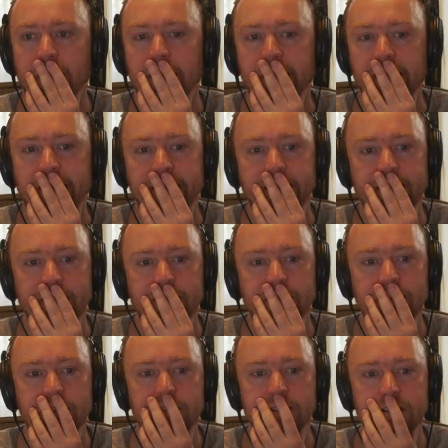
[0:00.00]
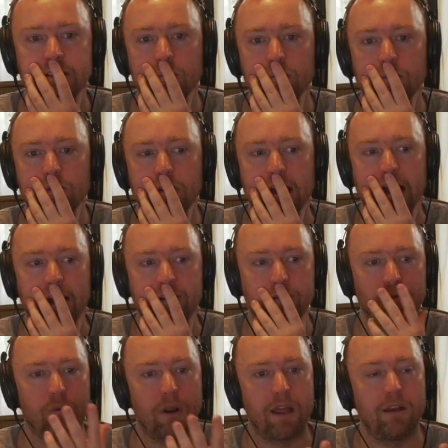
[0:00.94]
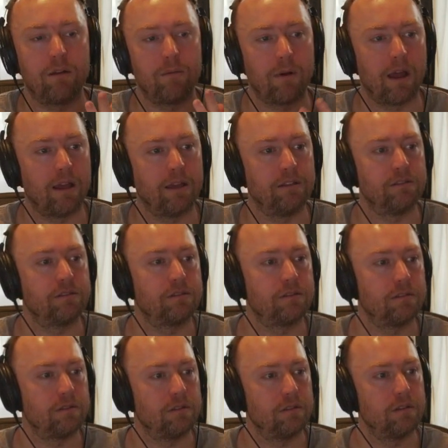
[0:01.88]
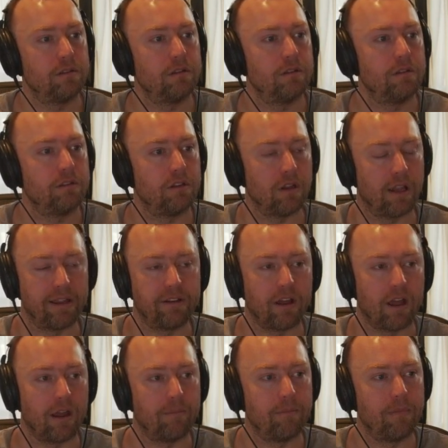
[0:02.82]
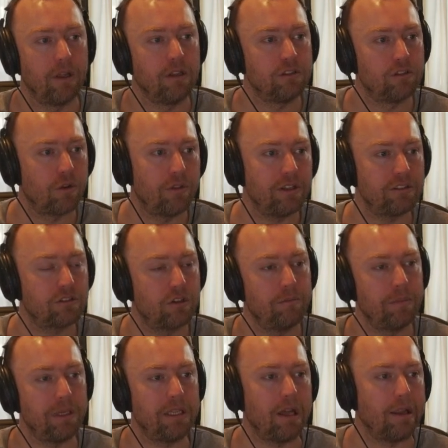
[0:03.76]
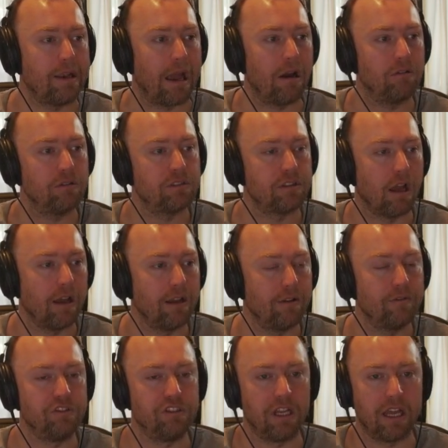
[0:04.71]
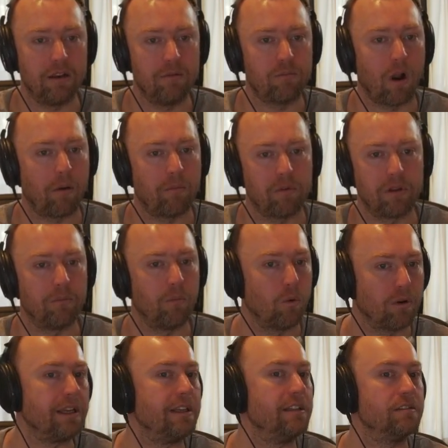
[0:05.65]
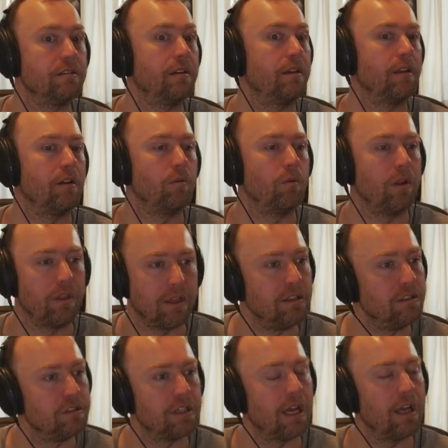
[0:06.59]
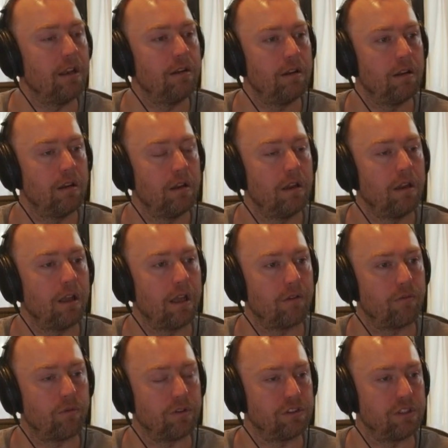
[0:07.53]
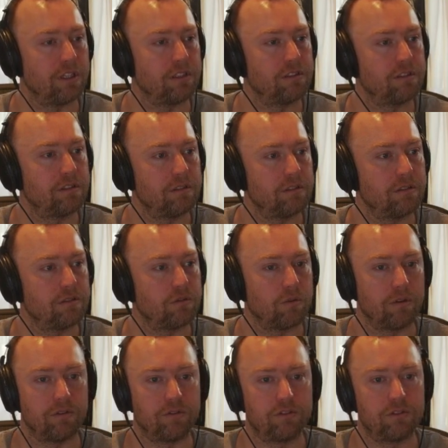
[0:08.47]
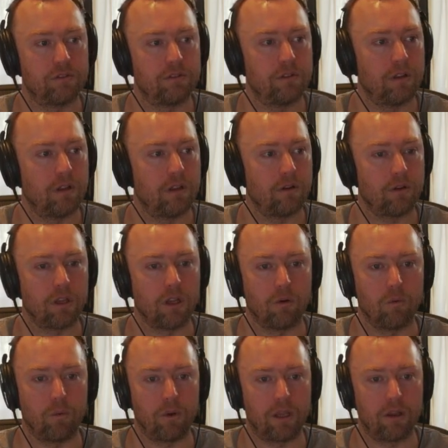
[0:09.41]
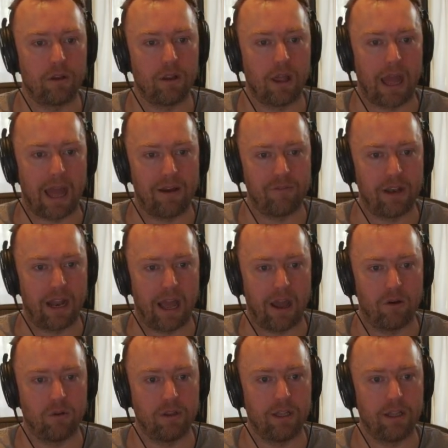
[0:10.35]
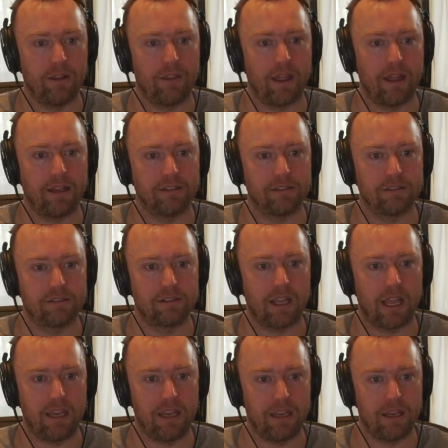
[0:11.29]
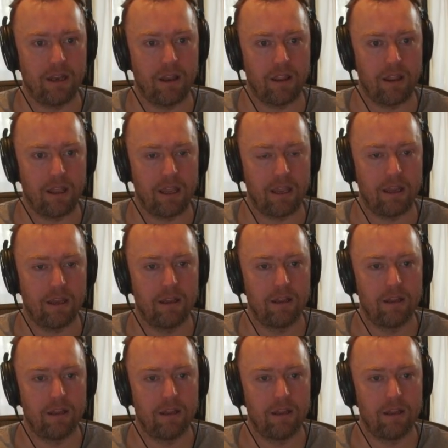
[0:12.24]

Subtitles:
is to have a randomized delay time. So this could be done outside of Gen, probably more easily than within Gen. If we're just sort of, we could have an outlet that is taking the